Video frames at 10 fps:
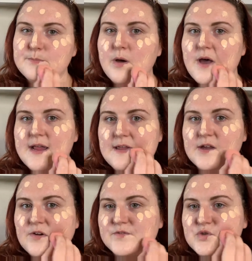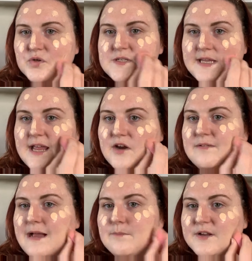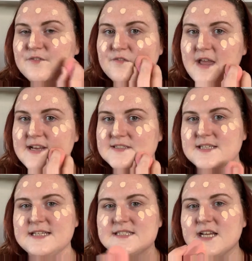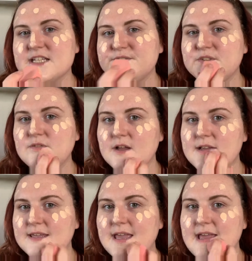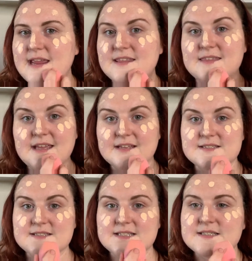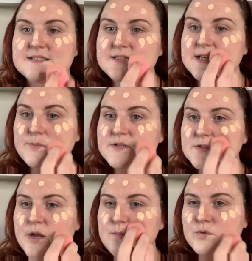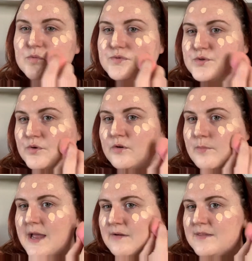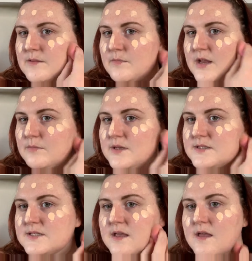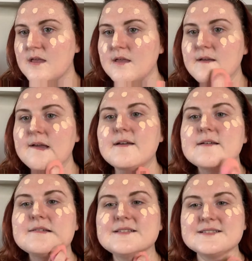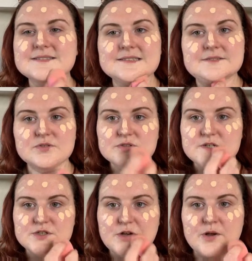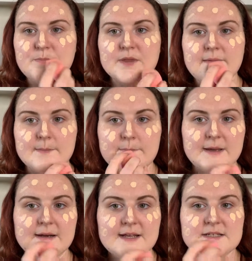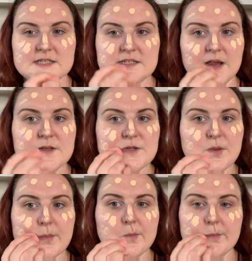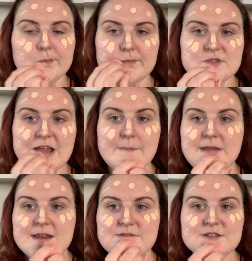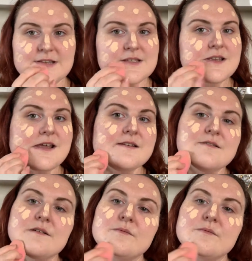by kind of dotting it around my face, it does feel like a thick consistency, which I'm not sure about at the moment. Oh, I'm not too sure. But let's just dab it into the skin.